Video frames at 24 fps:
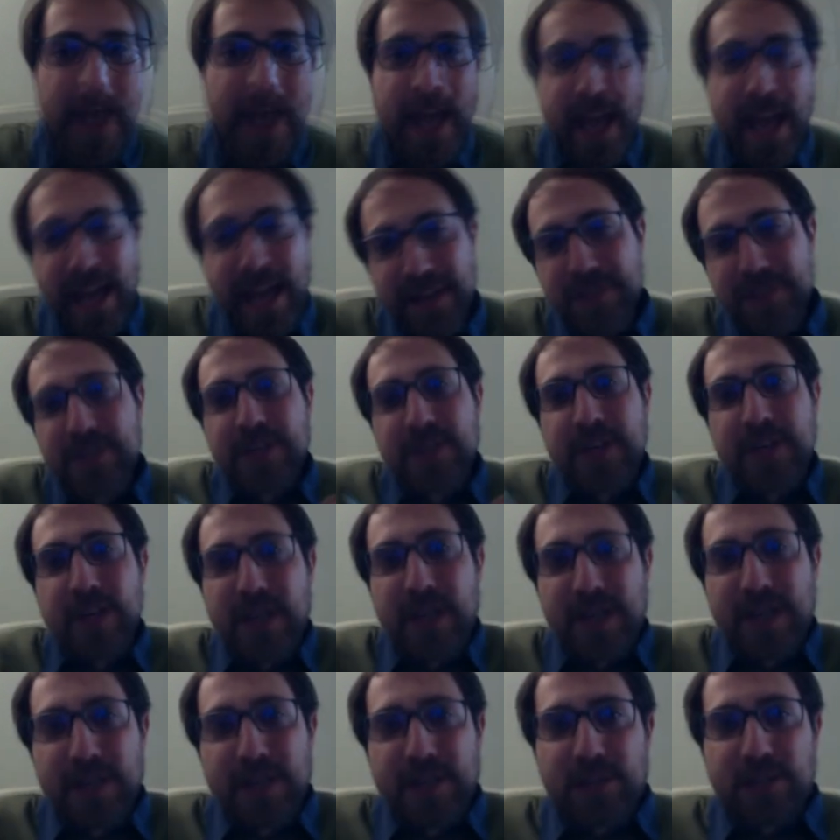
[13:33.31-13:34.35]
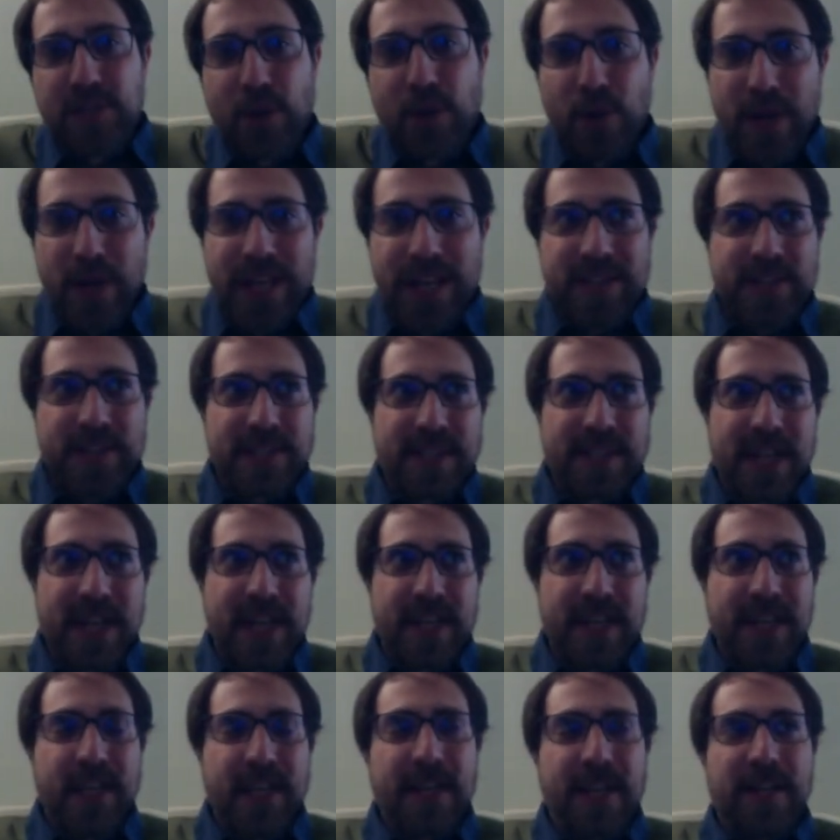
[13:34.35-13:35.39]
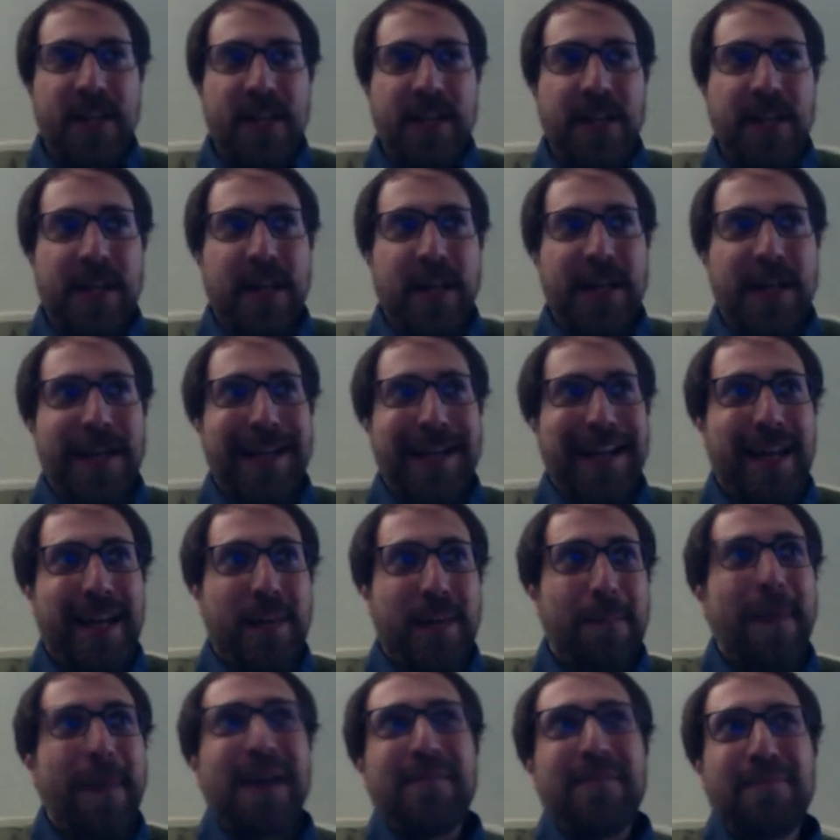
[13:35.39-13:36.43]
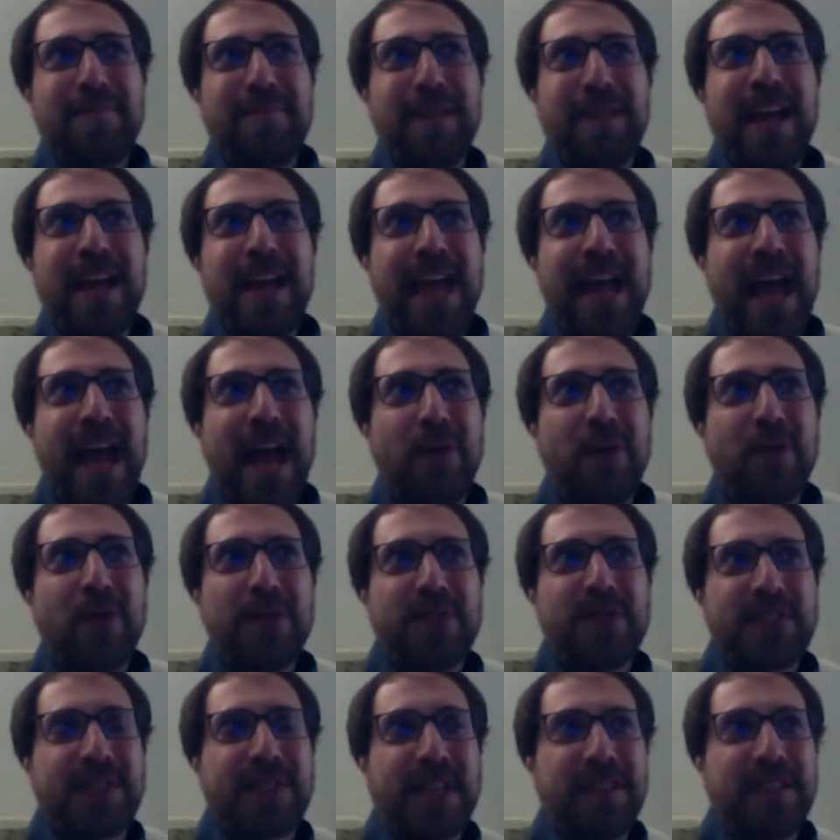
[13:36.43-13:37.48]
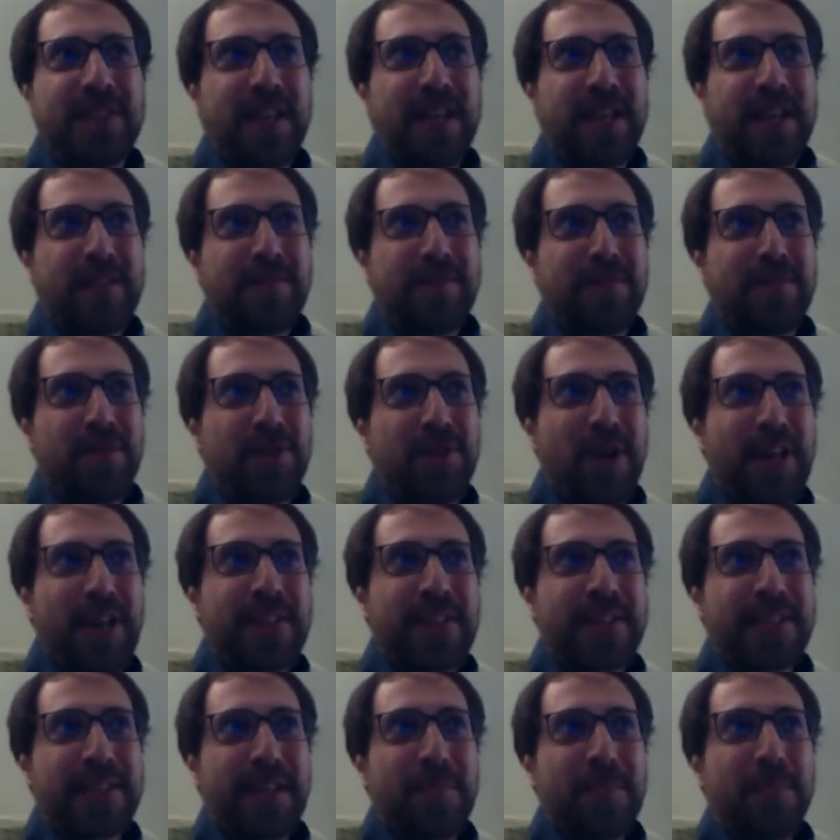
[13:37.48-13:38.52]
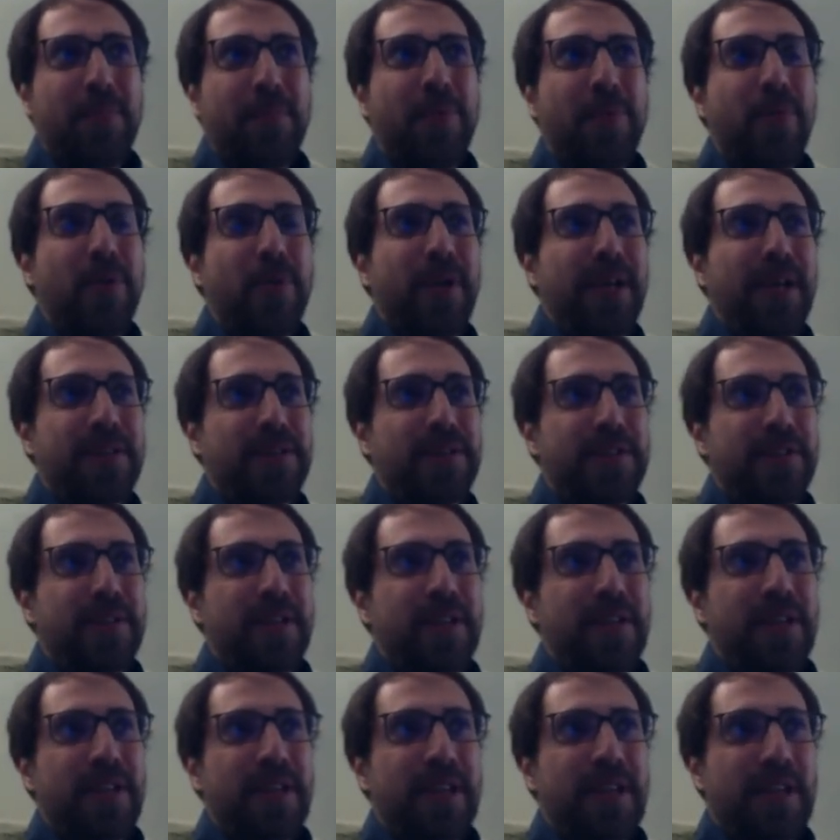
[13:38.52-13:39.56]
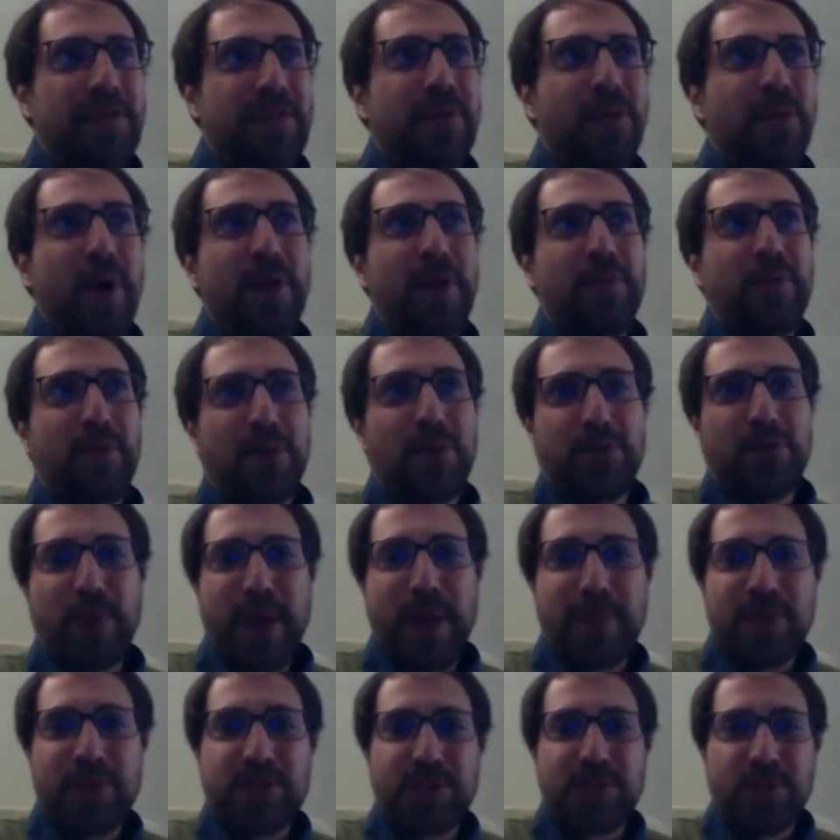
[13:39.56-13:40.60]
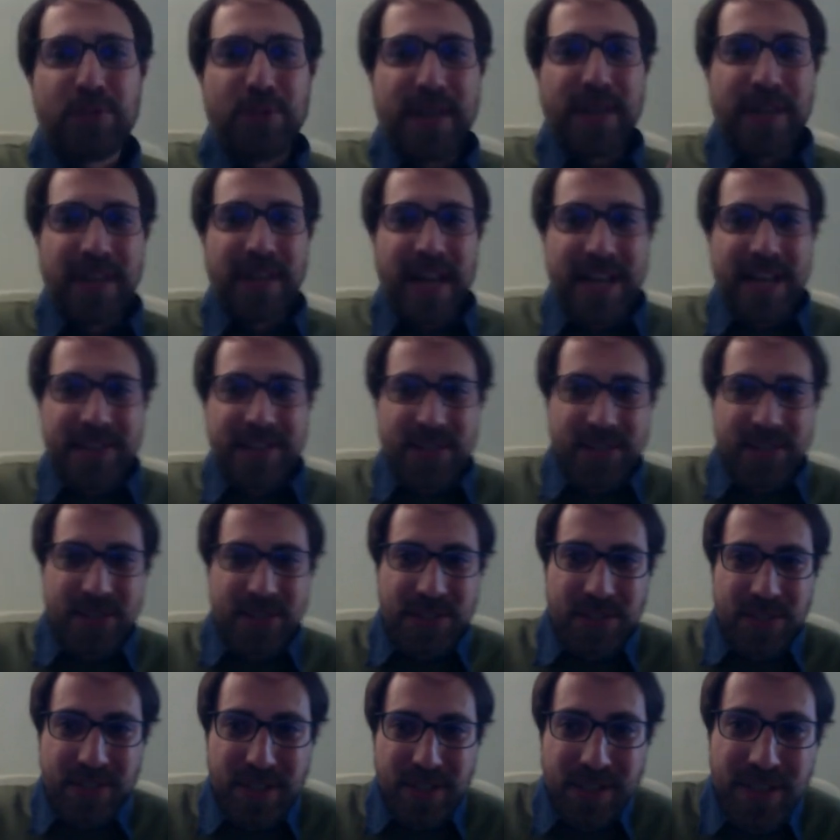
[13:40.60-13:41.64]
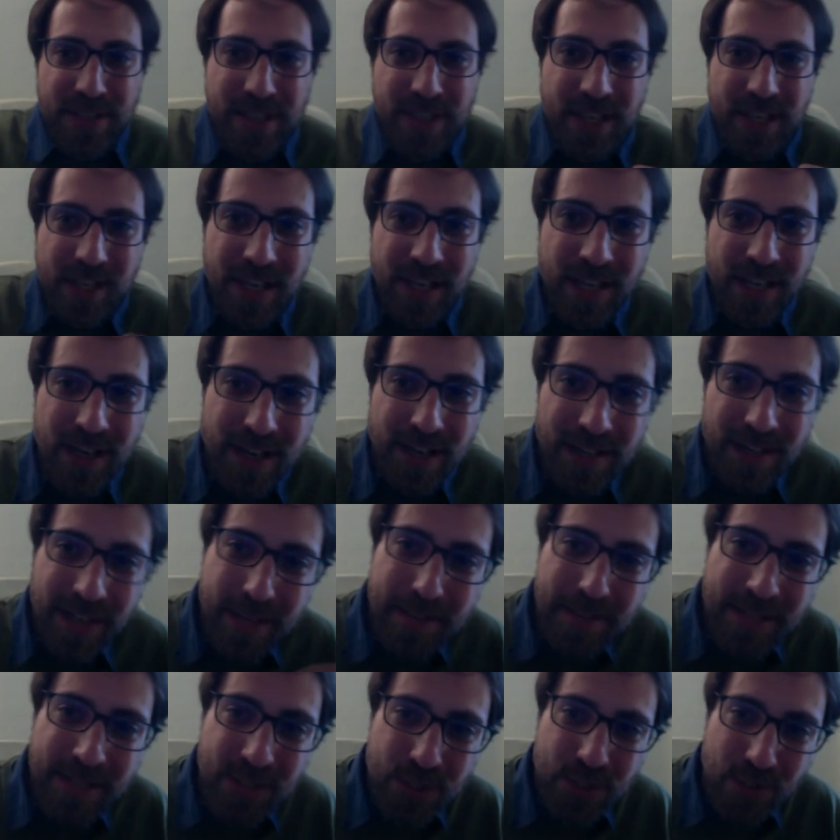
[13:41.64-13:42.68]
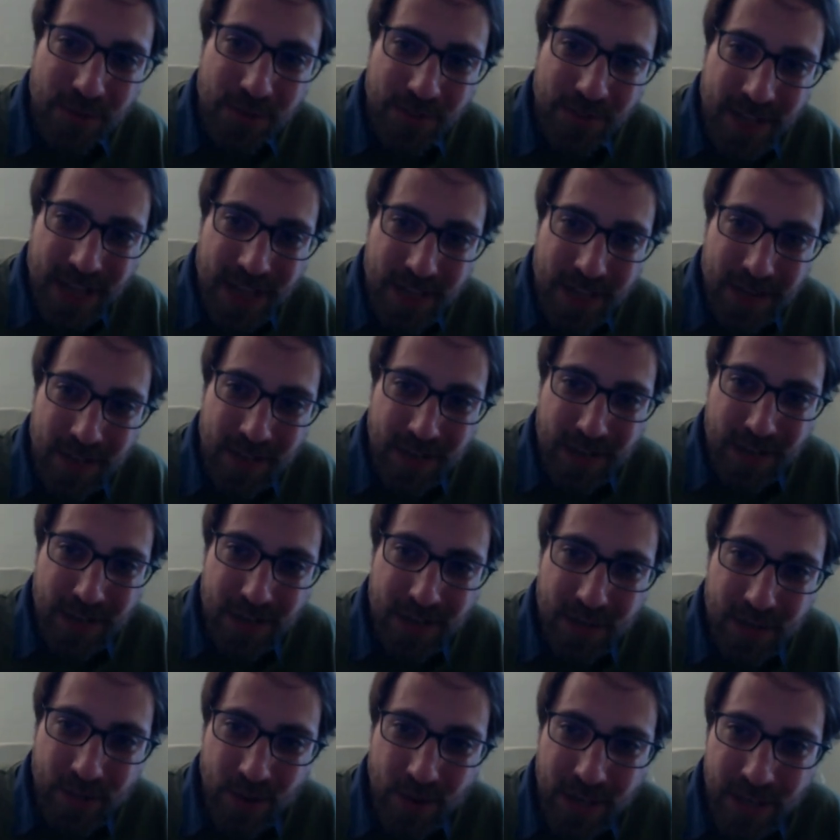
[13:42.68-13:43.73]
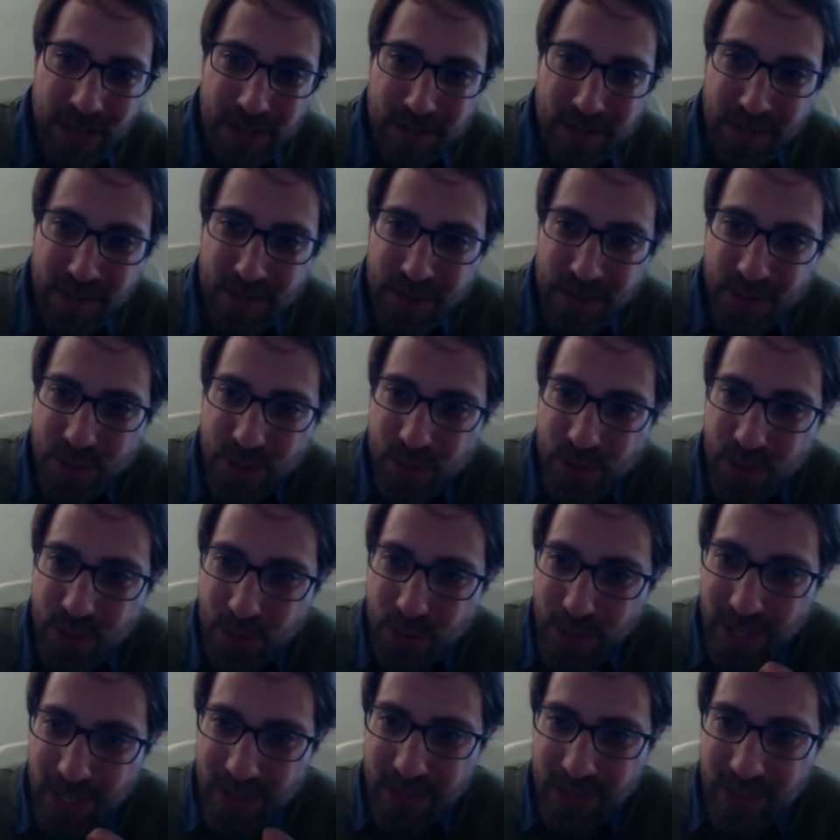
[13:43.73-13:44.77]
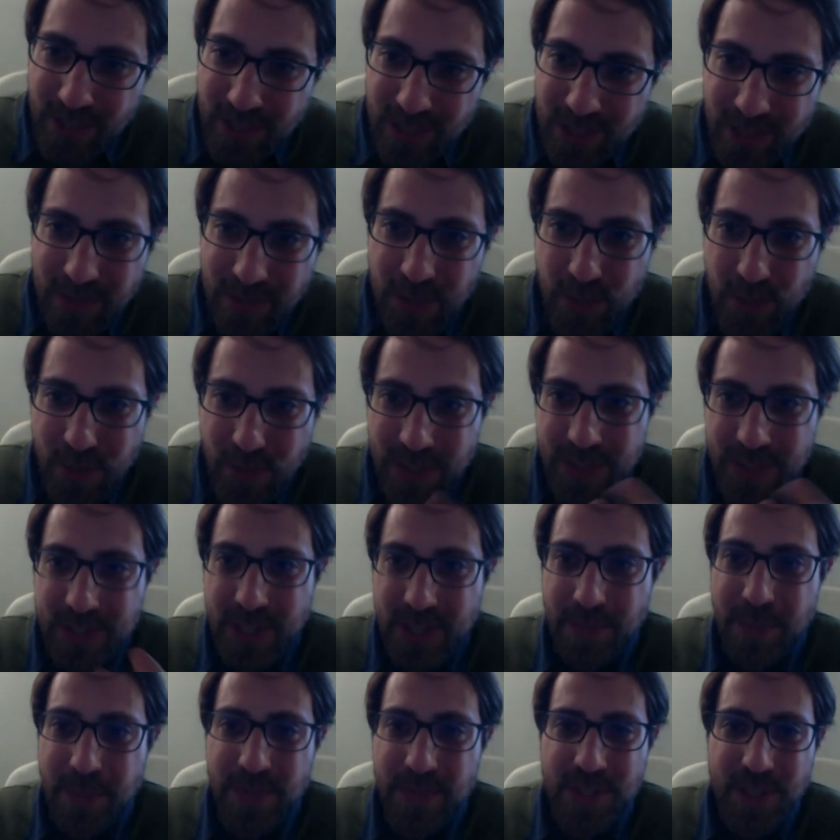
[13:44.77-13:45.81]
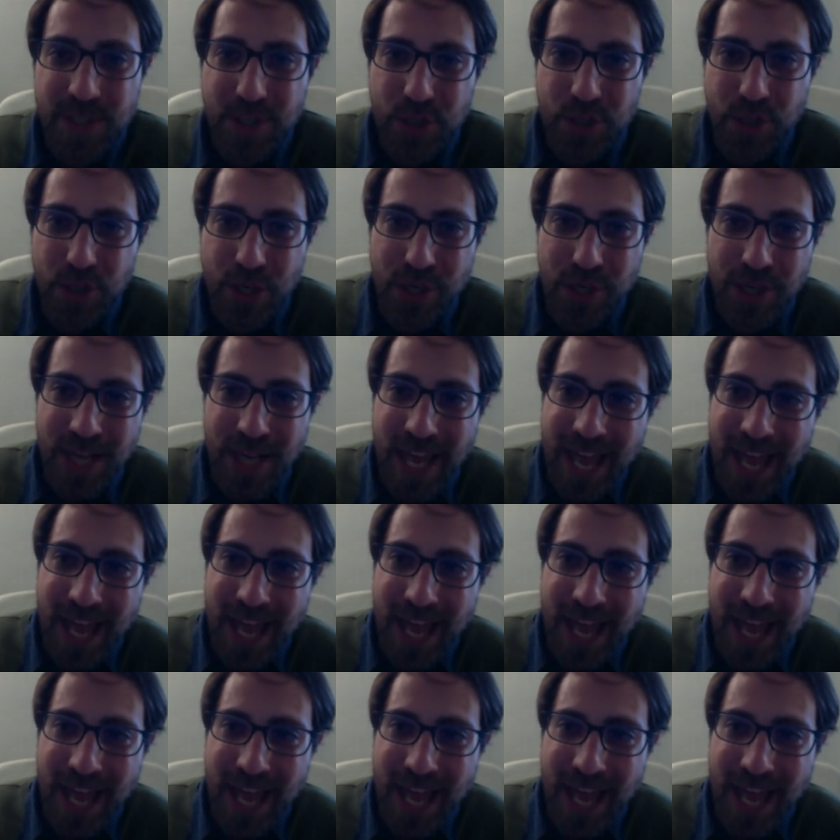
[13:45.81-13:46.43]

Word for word: And uh, so it's like, uh, but I would say that, you know, at some point, even Ralph Waldo Emerson realizes the uh, limits of that, uh, you know, uh, strict individualistic position.